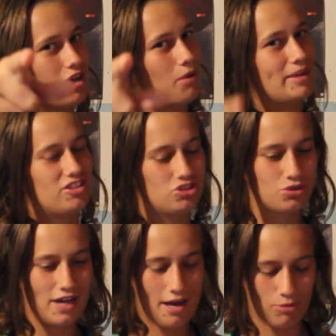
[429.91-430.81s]
Oh, let's
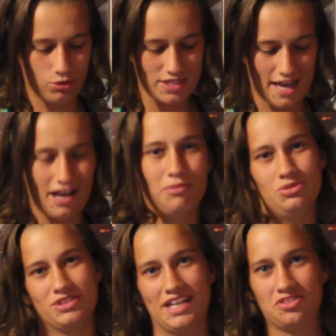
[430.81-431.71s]
do it. I'm gonna tag
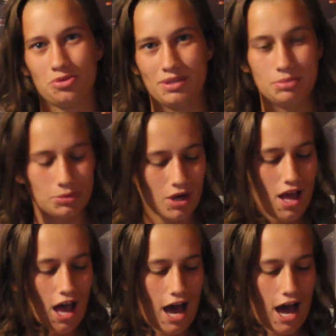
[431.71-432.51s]
so many people.